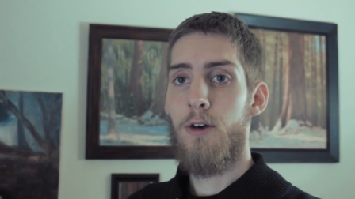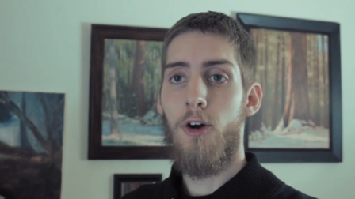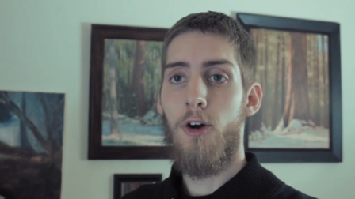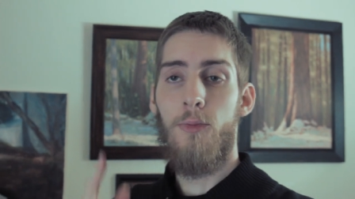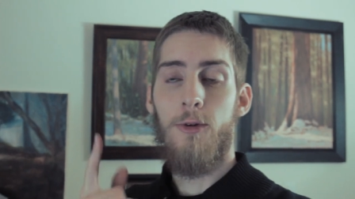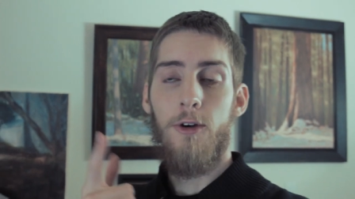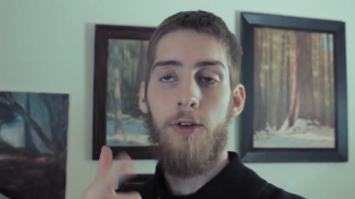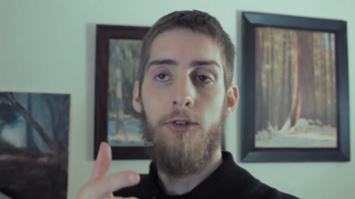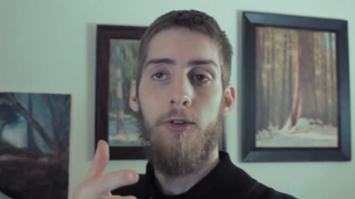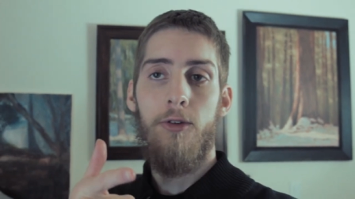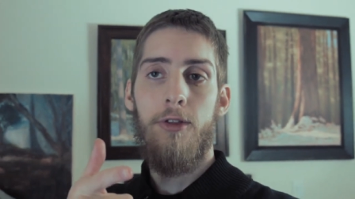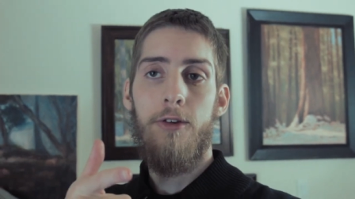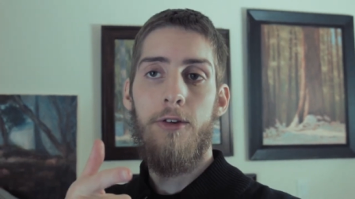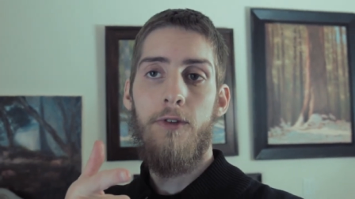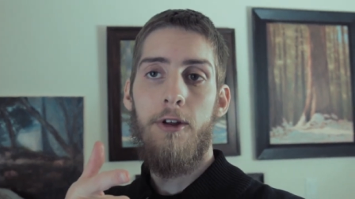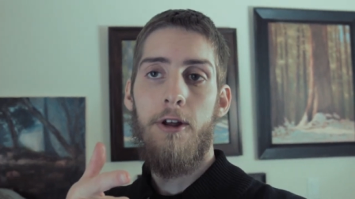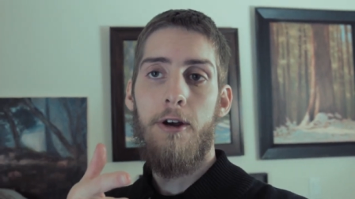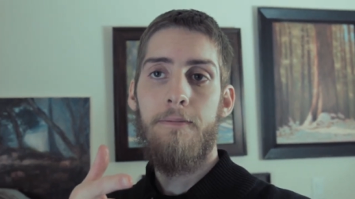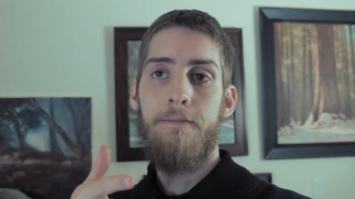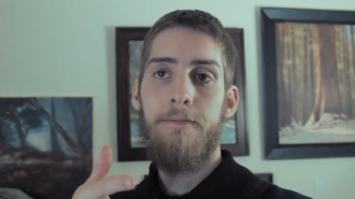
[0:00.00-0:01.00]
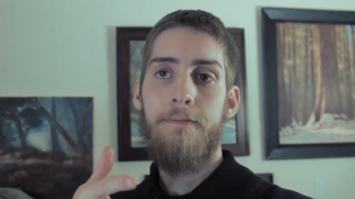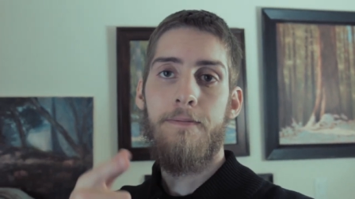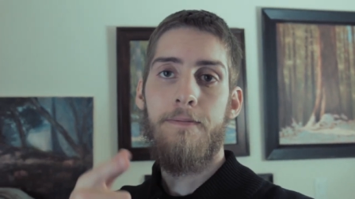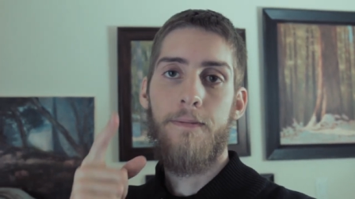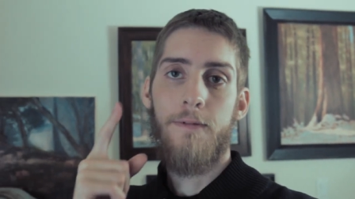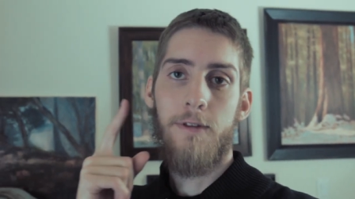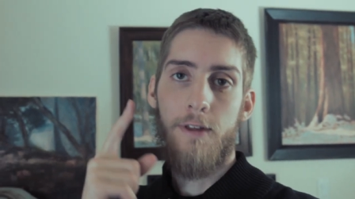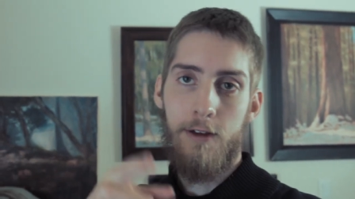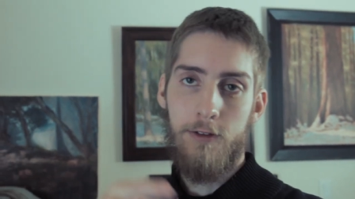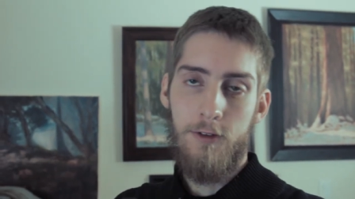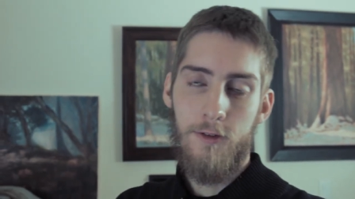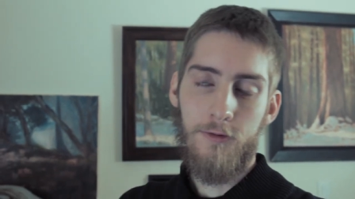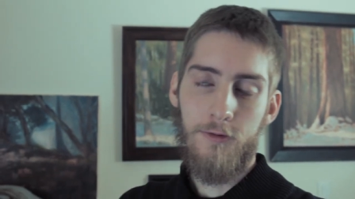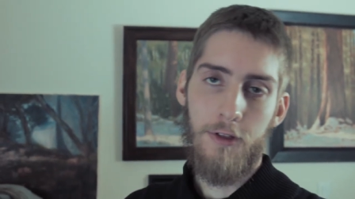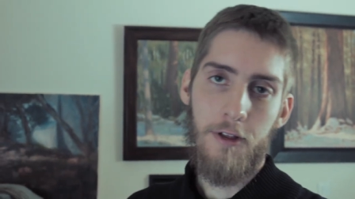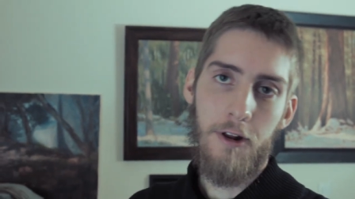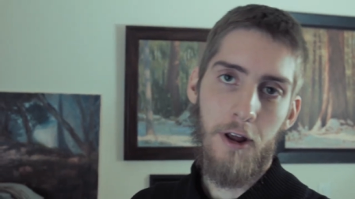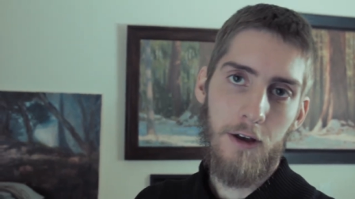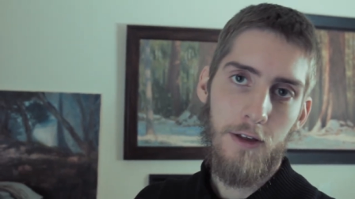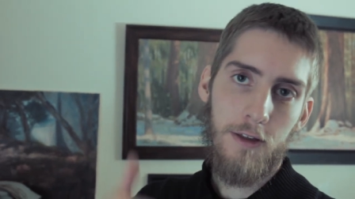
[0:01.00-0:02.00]
Hope you enjoyed this video. Stay tuned
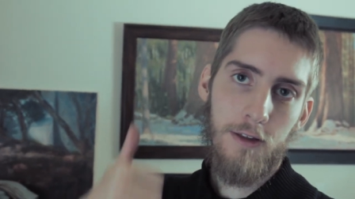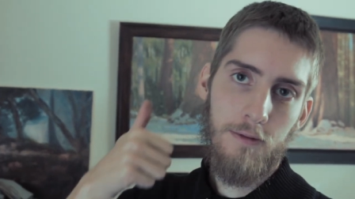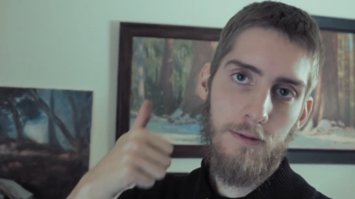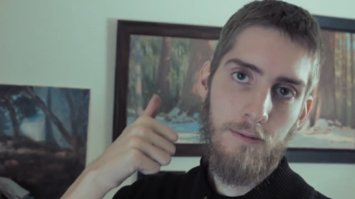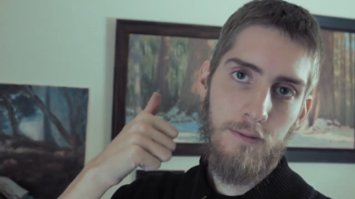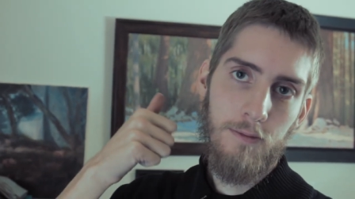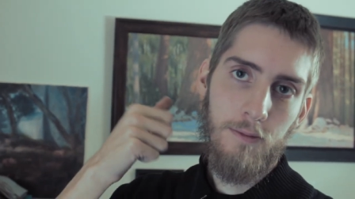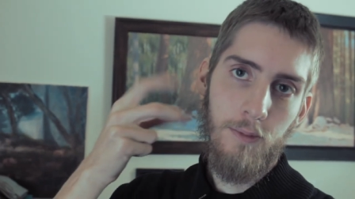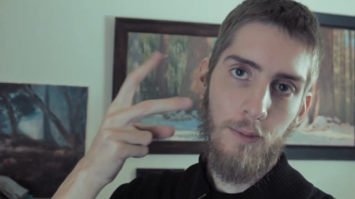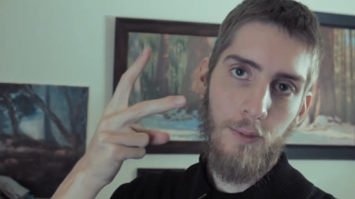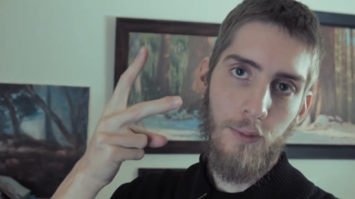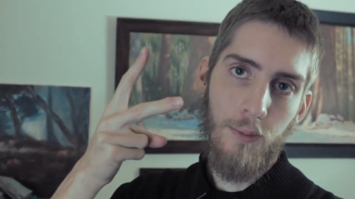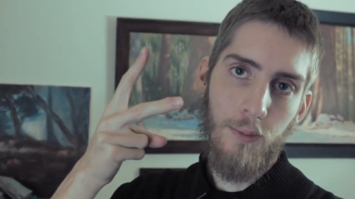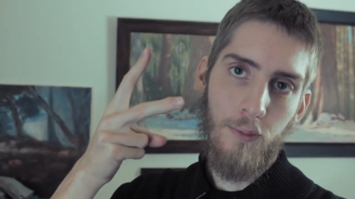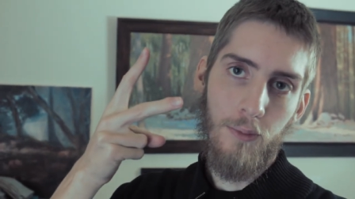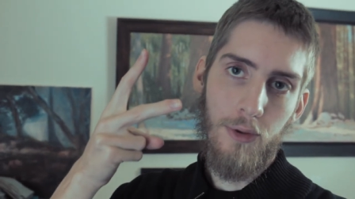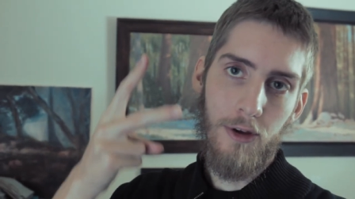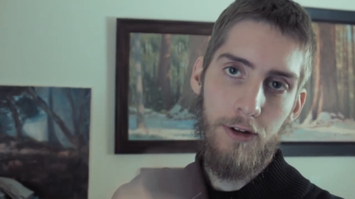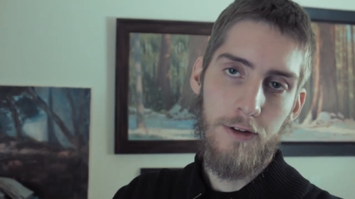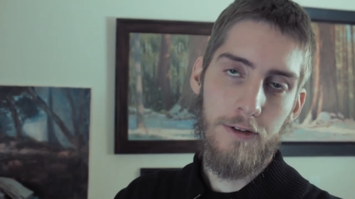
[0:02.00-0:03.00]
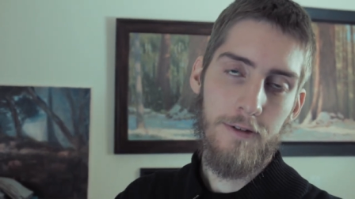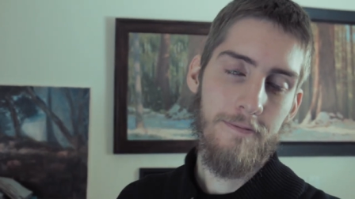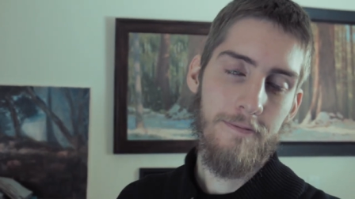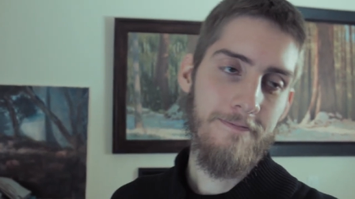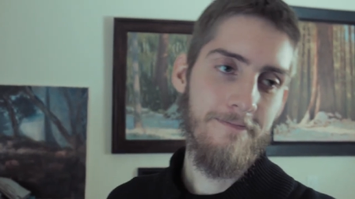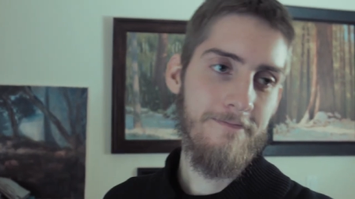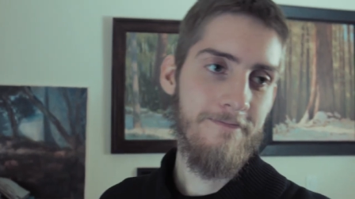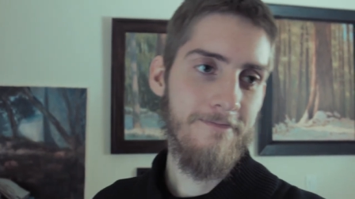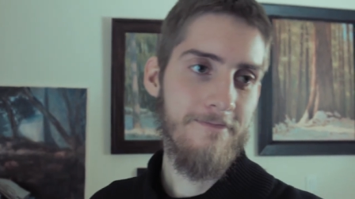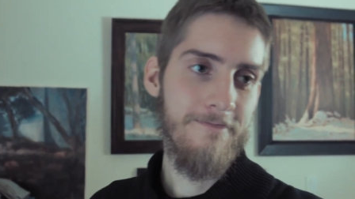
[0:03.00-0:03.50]
for the next. Peace.